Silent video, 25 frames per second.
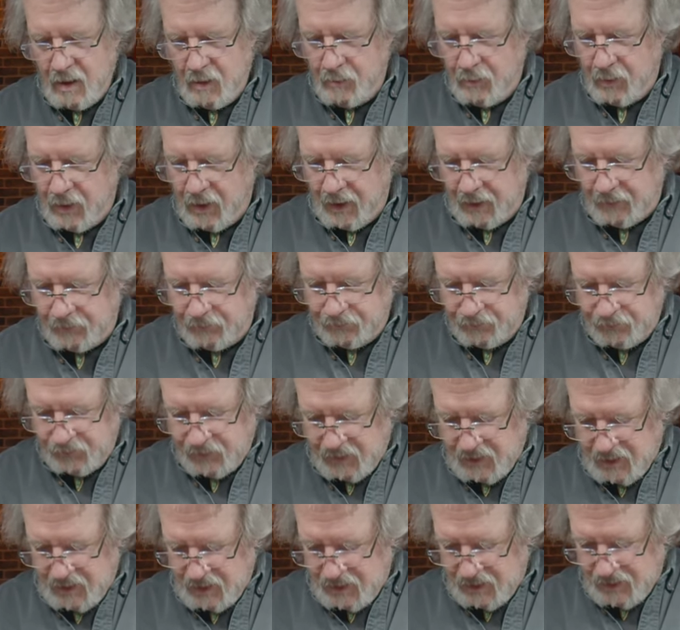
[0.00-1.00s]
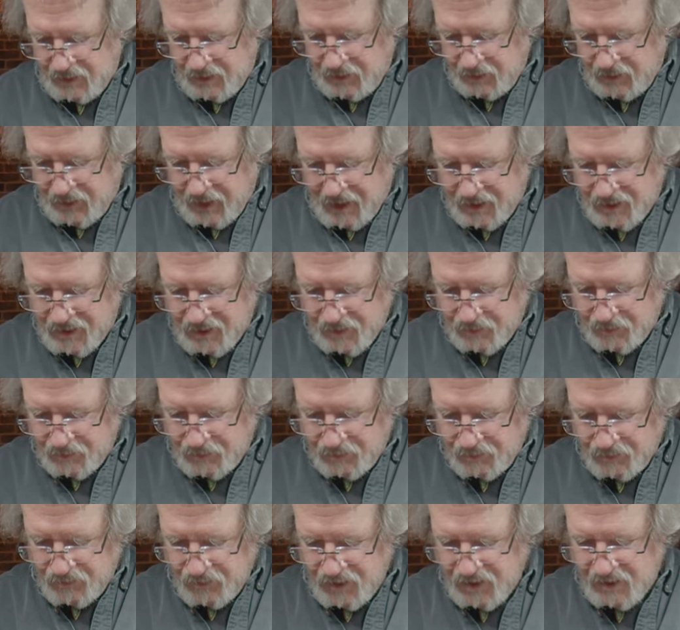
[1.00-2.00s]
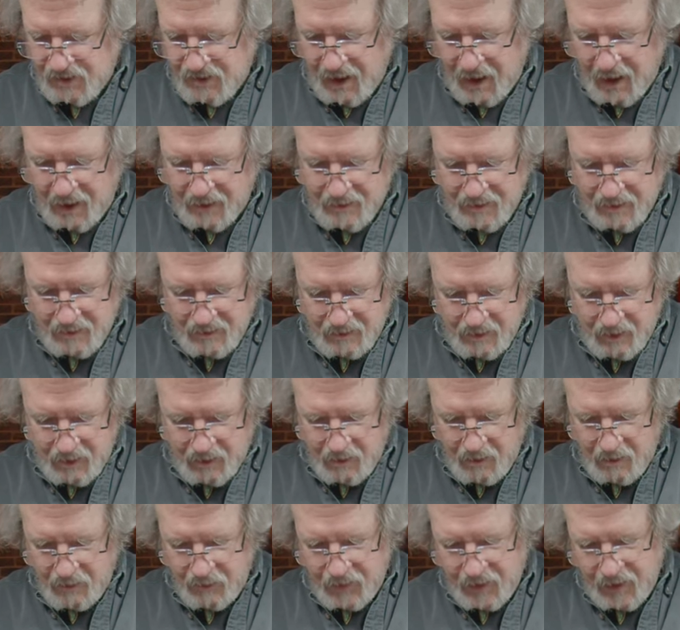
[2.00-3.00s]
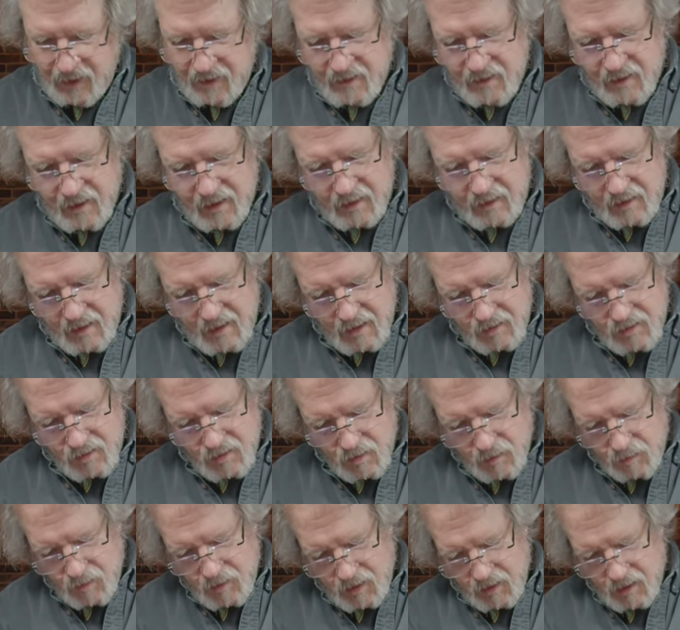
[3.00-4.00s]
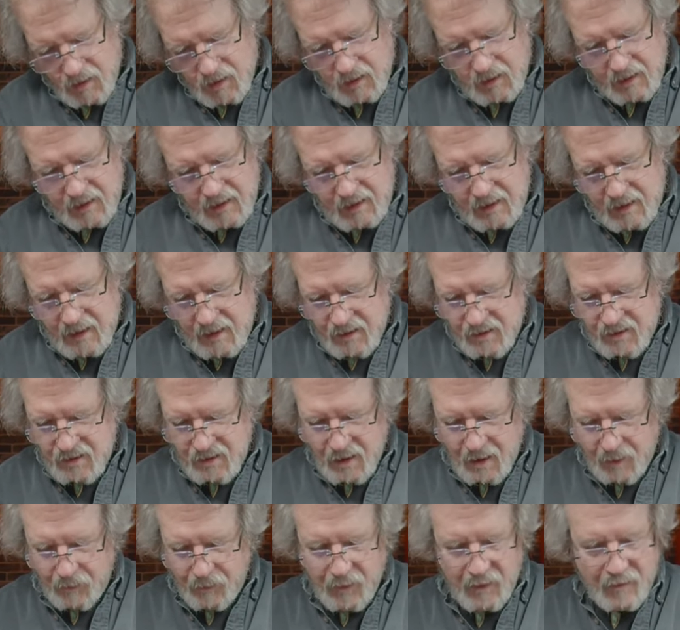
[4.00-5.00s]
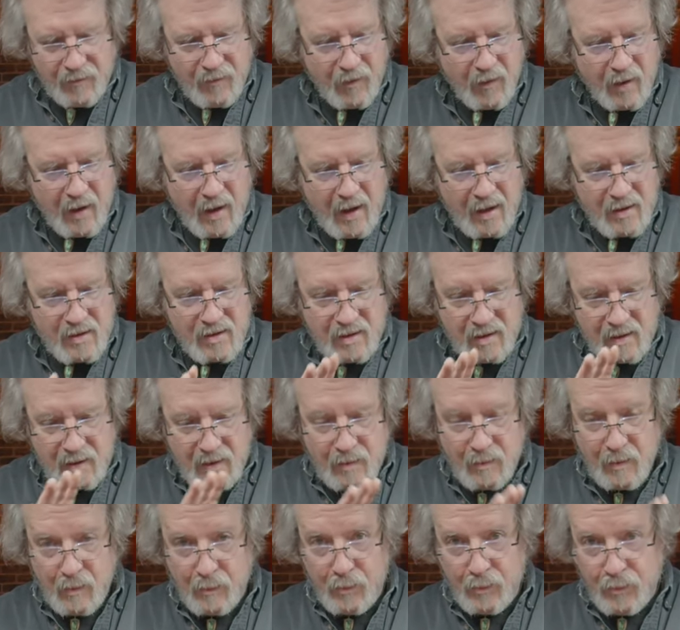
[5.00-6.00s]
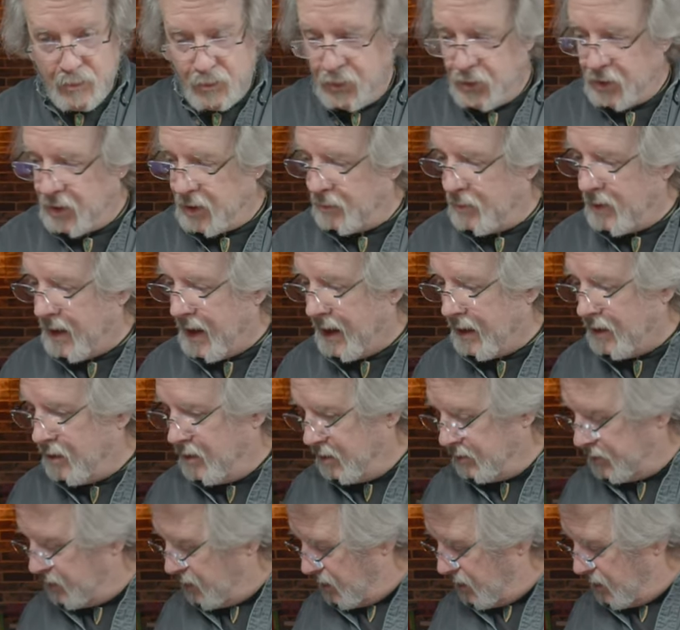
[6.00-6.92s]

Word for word: but still got some snots in there and things like that. So I'm going to clean this up before I actually put it back on